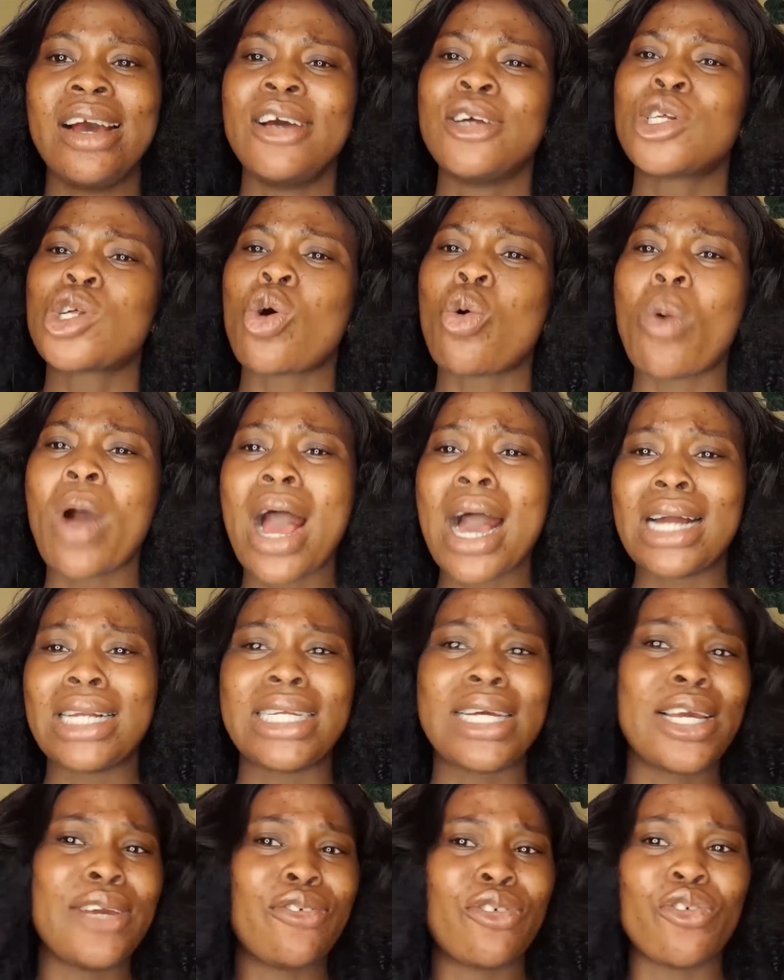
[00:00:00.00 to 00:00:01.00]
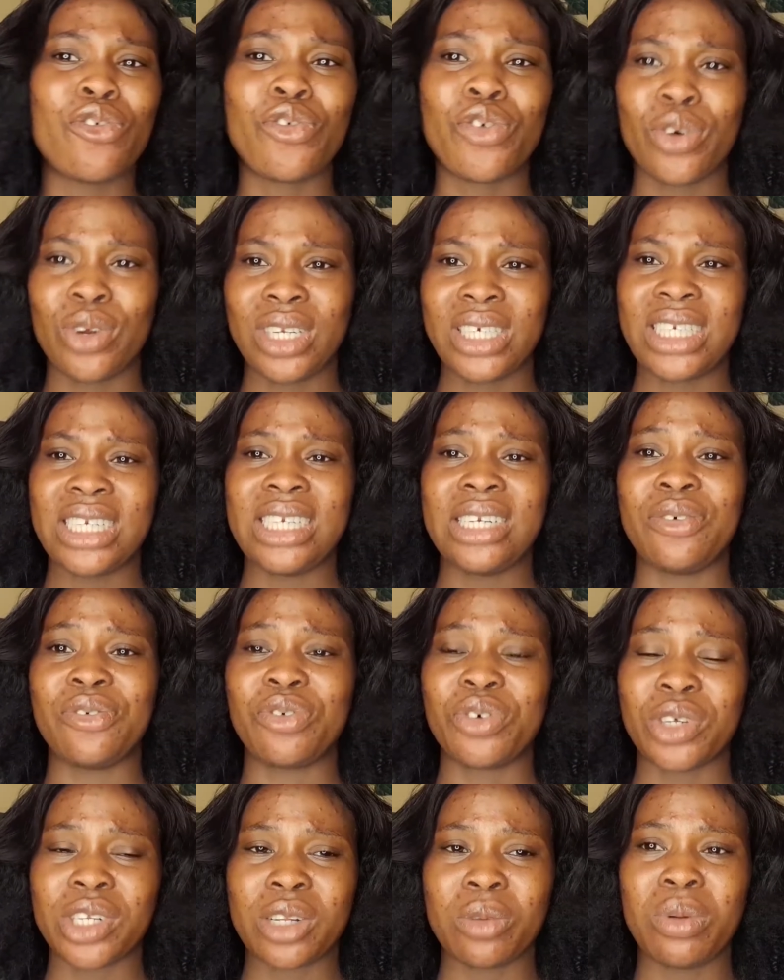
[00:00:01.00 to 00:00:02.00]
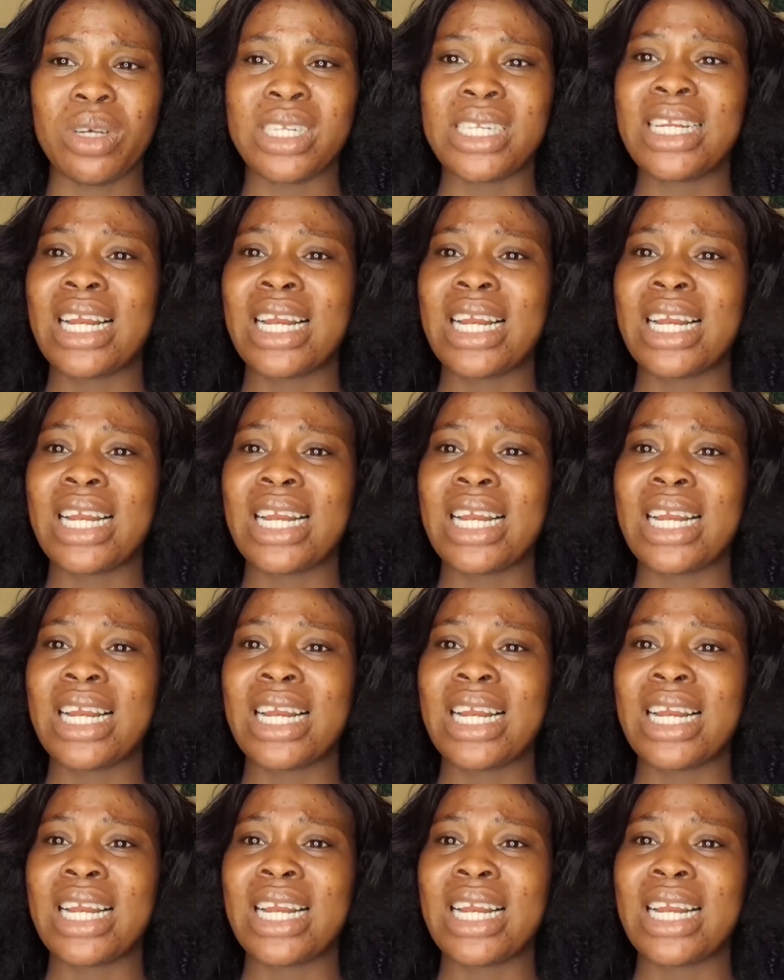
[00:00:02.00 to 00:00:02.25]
So why are they even falling in the first place?